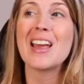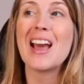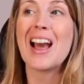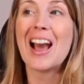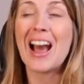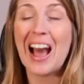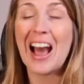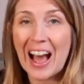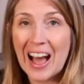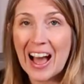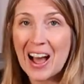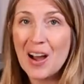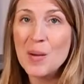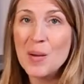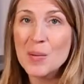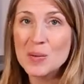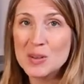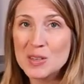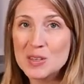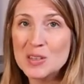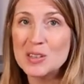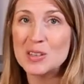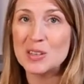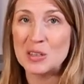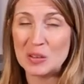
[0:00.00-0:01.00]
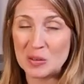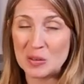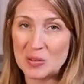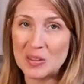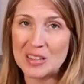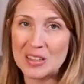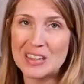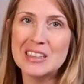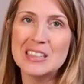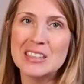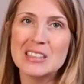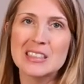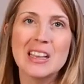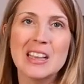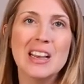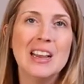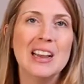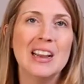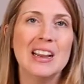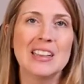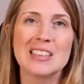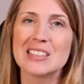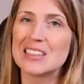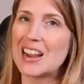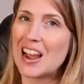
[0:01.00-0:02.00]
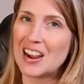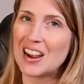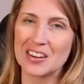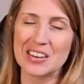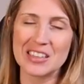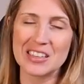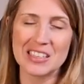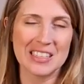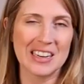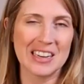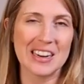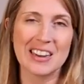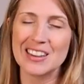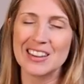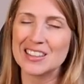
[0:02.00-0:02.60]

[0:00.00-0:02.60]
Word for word: how to do this, it's not going to stick.